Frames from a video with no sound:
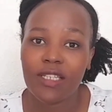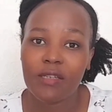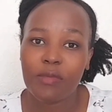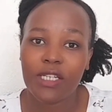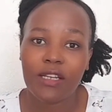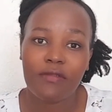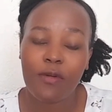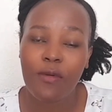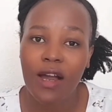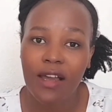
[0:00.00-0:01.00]
especially
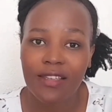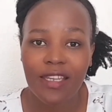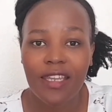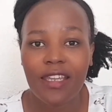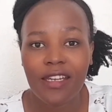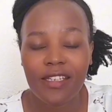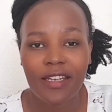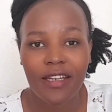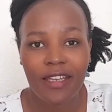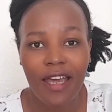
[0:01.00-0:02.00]
for workers here in
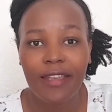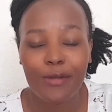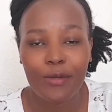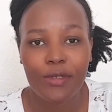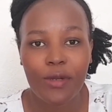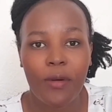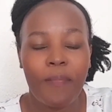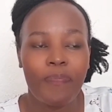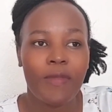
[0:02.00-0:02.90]
Turkey, I'll do so.